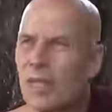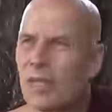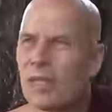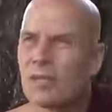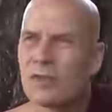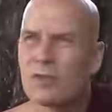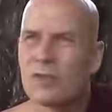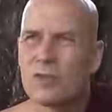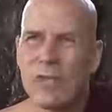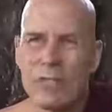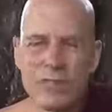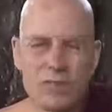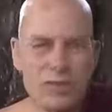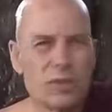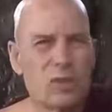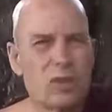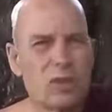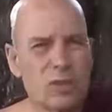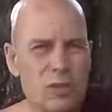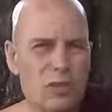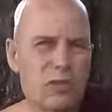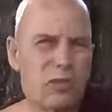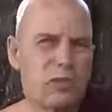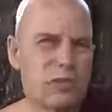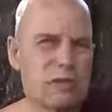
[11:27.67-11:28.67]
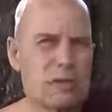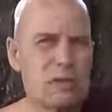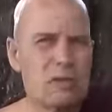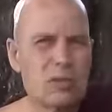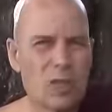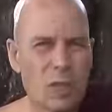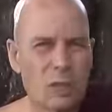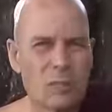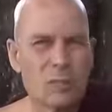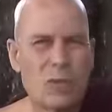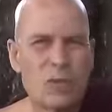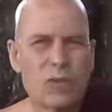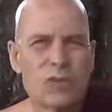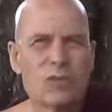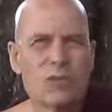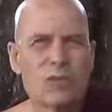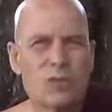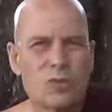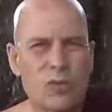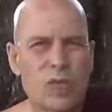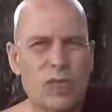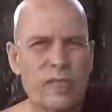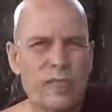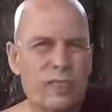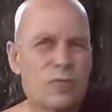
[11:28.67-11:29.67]
So that's a good subject to
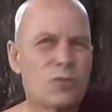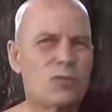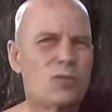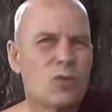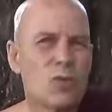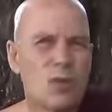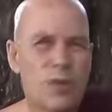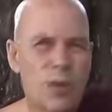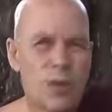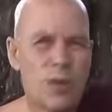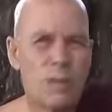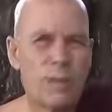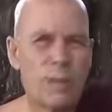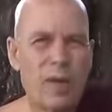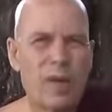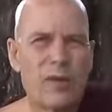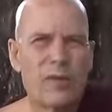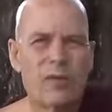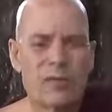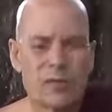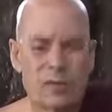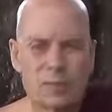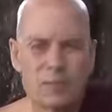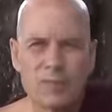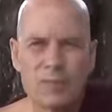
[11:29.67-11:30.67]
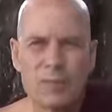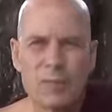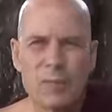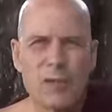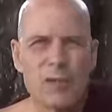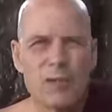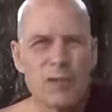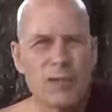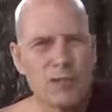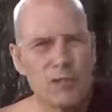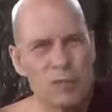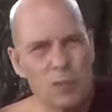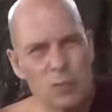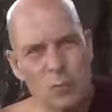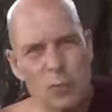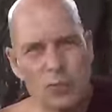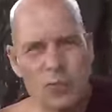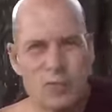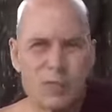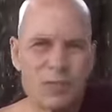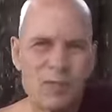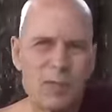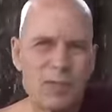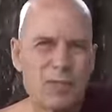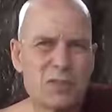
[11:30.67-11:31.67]
get to learn about it. There's a
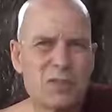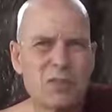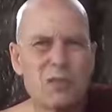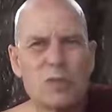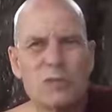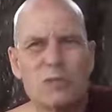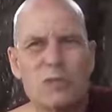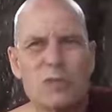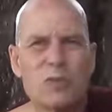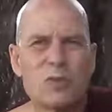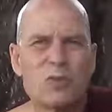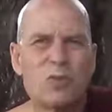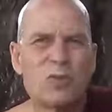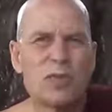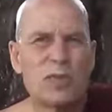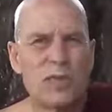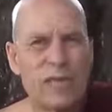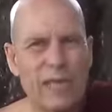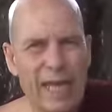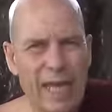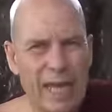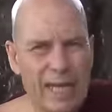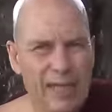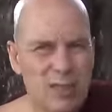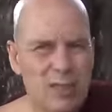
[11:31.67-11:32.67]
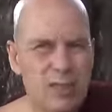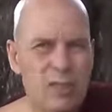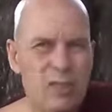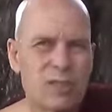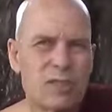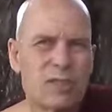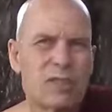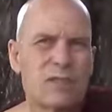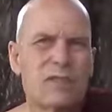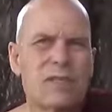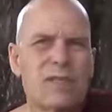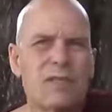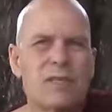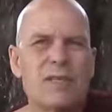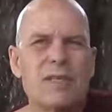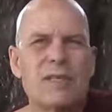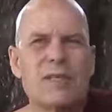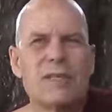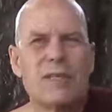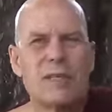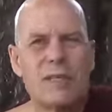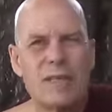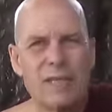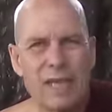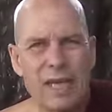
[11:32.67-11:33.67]
specificity between the action
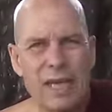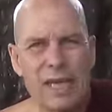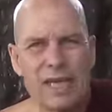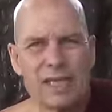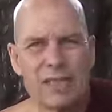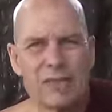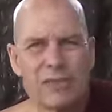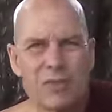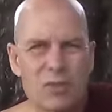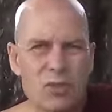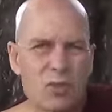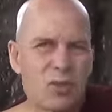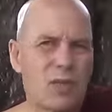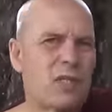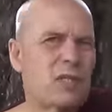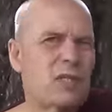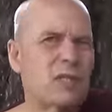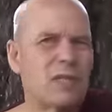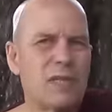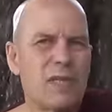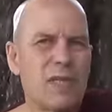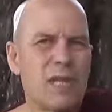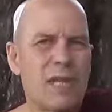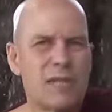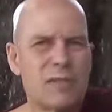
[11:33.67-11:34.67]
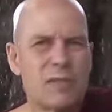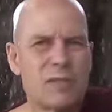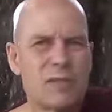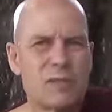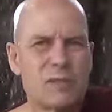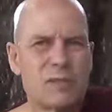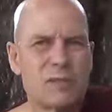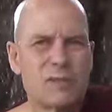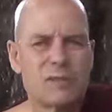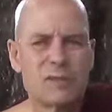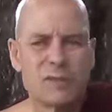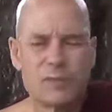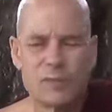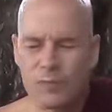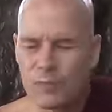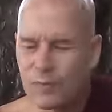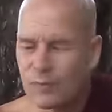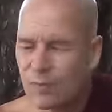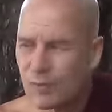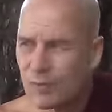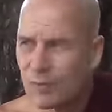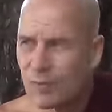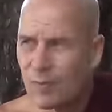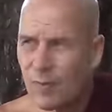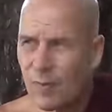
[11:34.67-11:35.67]
and the result of the action.
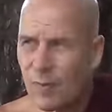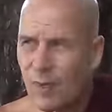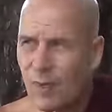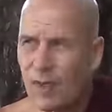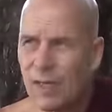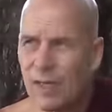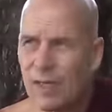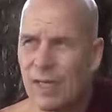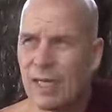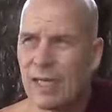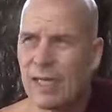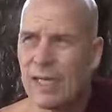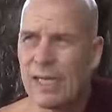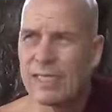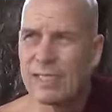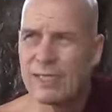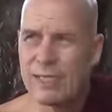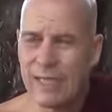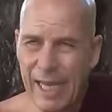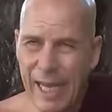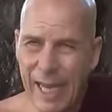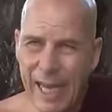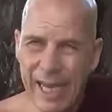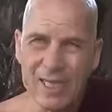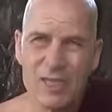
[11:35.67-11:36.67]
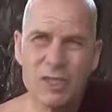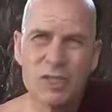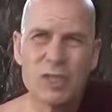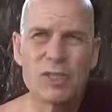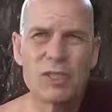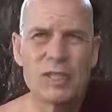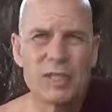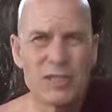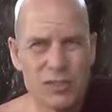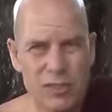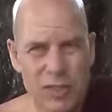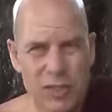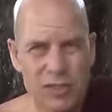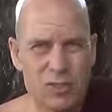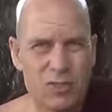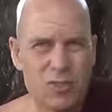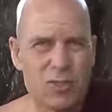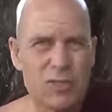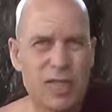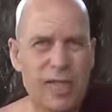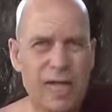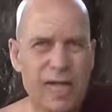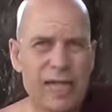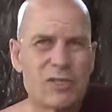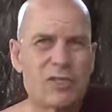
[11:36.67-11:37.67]
It's the action, the
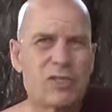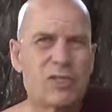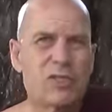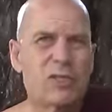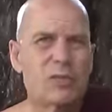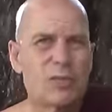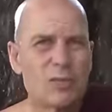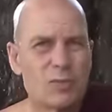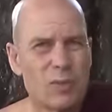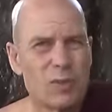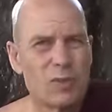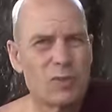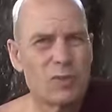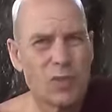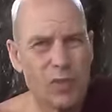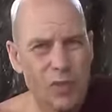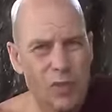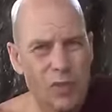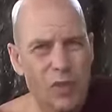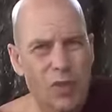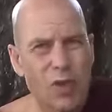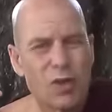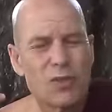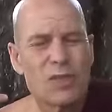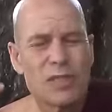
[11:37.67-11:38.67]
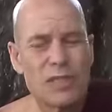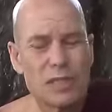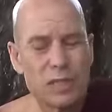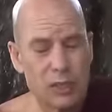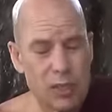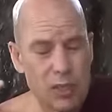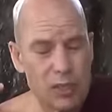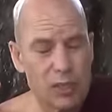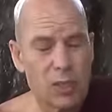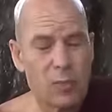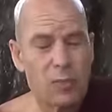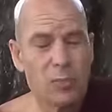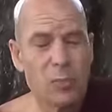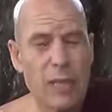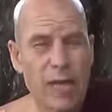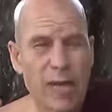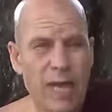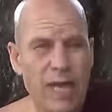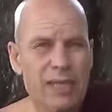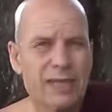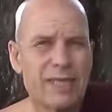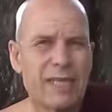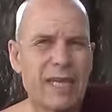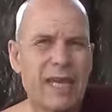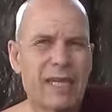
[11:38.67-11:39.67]
intentional action, the, or the intention
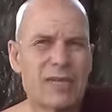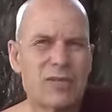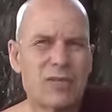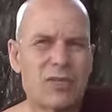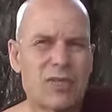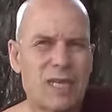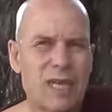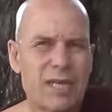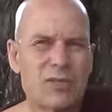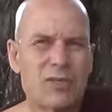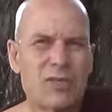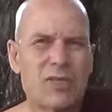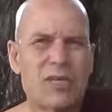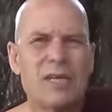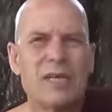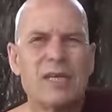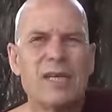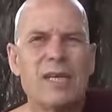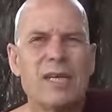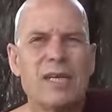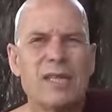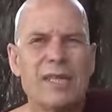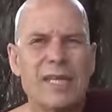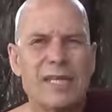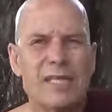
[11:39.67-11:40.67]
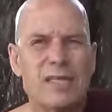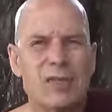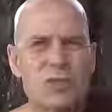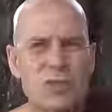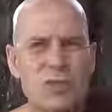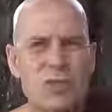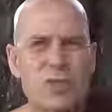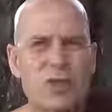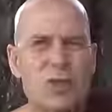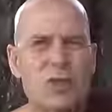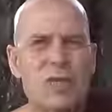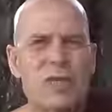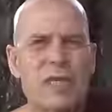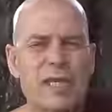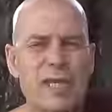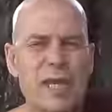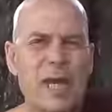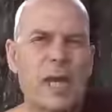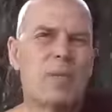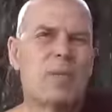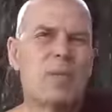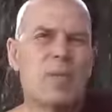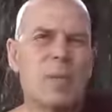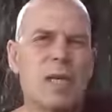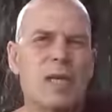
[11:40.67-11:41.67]
behind the action actually, that is called the
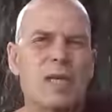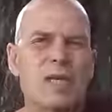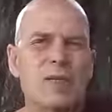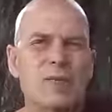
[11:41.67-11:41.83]
kamma.